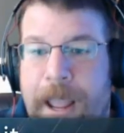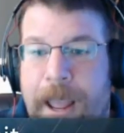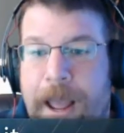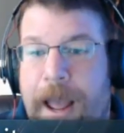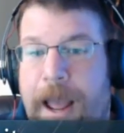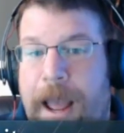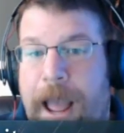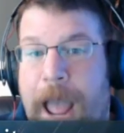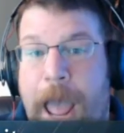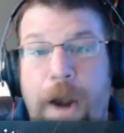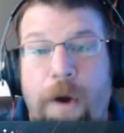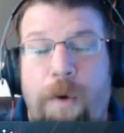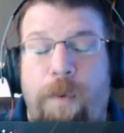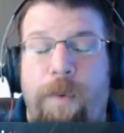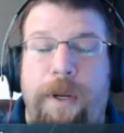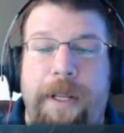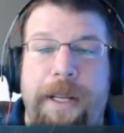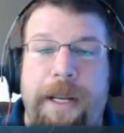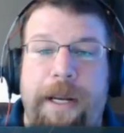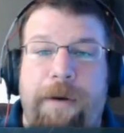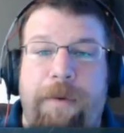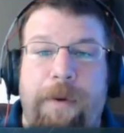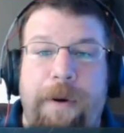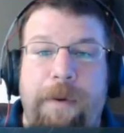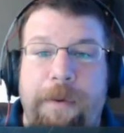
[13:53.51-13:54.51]
uh, I don't
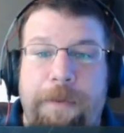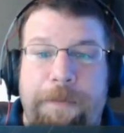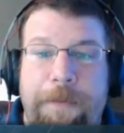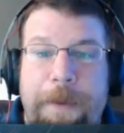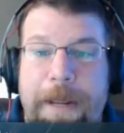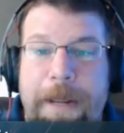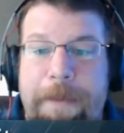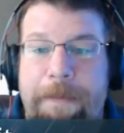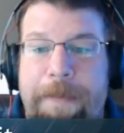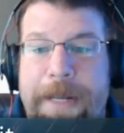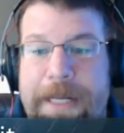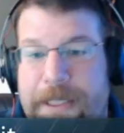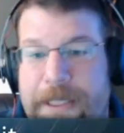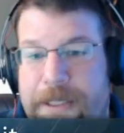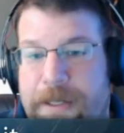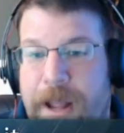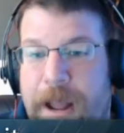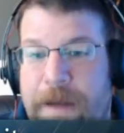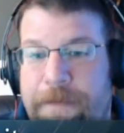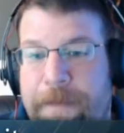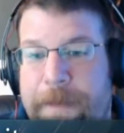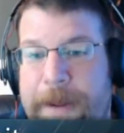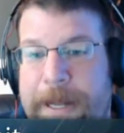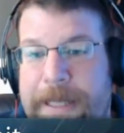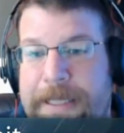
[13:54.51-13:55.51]
really agree with being pissed
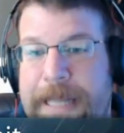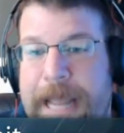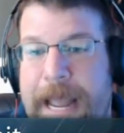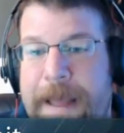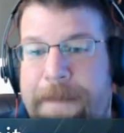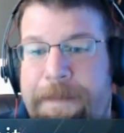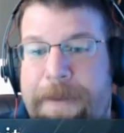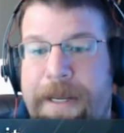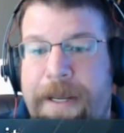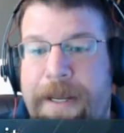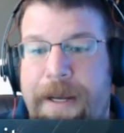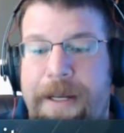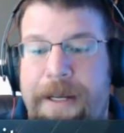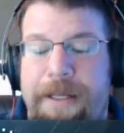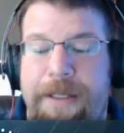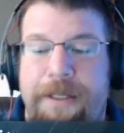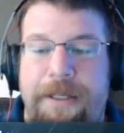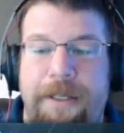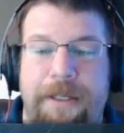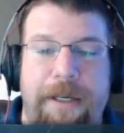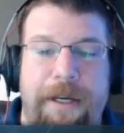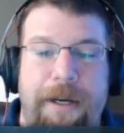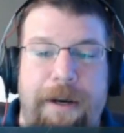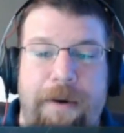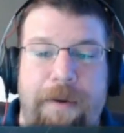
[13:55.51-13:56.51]
off about that
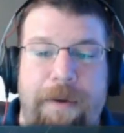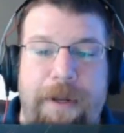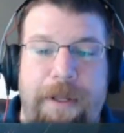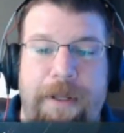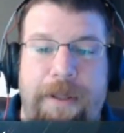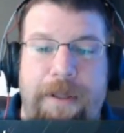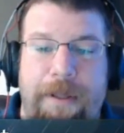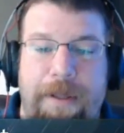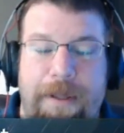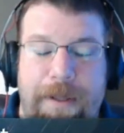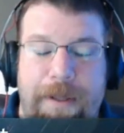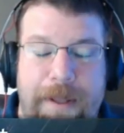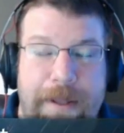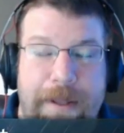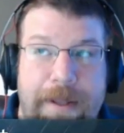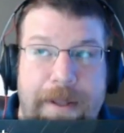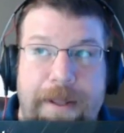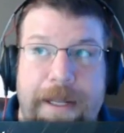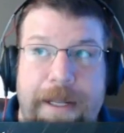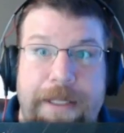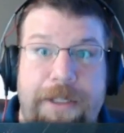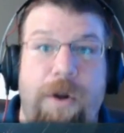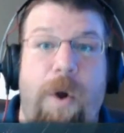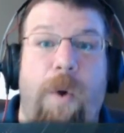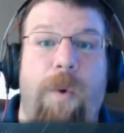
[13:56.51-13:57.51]
because, you know,
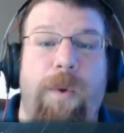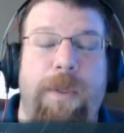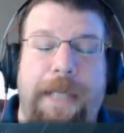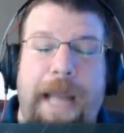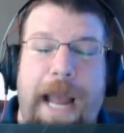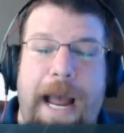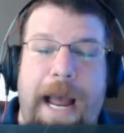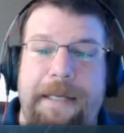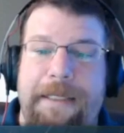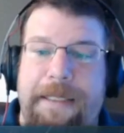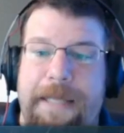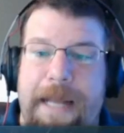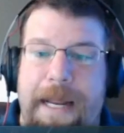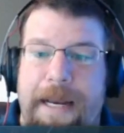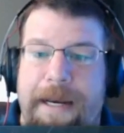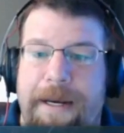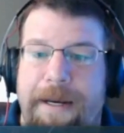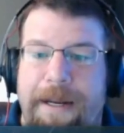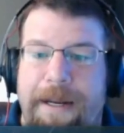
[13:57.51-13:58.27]
it's old content.